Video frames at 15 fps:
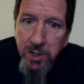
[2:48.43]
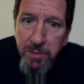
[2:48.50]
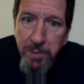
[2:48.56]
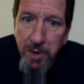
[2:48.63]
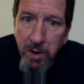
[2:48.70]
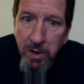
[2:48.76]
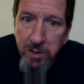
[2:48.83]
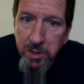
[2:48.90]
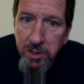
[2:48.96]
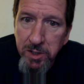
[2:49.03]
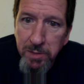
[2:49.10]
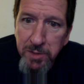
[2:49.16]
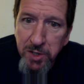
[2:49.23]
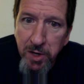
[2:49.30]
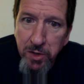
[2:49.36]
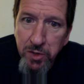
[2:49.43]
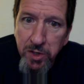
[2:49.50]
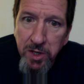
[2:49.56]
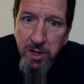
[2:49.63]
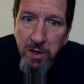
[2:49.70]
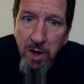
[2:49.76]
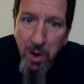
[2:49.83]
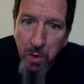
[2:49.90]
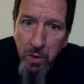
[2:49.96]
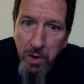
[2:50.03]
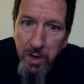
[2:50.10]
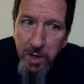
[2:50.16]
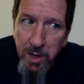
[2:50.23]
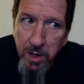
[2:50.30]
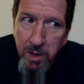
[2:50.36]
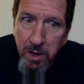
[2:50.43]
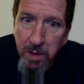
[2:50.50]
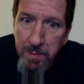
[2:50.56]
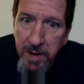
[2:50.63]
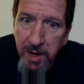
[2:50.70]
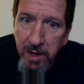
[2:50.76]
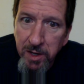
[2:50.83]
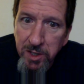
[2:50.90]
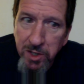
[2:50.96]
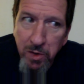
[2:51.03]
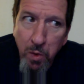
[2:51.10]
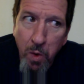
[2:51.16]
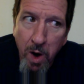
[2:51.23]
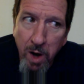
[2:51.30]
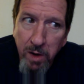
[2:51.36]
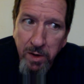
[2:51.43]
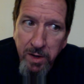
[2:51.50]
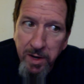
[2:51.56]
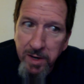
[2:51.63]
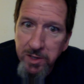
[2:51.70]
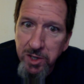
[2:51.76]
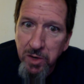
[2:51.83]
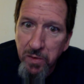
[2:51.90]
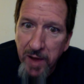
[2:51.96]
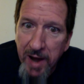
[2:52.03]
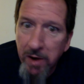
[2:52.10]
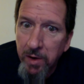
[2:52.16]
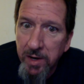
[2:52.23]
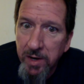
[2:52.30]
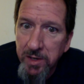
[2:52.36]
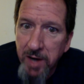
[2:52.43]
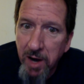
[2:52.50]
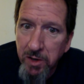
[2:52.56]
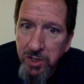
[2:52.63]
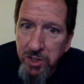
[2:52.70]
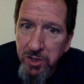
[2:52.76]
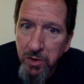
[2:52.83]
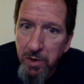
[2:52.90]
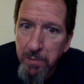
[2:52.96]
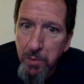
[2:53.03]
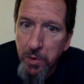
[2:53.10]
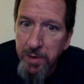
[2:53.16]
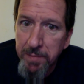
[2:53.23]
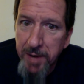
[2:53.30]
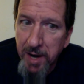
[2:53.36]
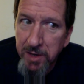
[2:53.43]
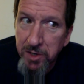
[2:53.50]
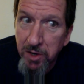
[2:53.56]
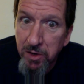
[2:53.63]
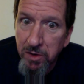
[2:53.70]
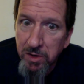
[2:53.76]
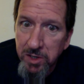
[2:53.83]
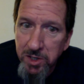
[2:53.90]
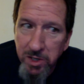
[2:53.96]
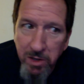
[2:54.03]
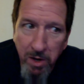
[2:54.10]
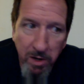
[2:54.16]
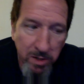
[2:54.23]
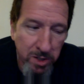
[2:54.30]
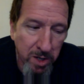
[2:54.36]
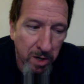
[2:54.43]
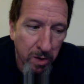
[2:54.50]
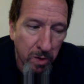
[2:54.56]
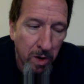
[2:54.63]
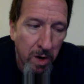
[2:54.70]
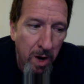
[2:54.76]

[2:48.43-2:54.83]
but also substantially lower in amenities and quality, and so that house is going to point back to her listing also.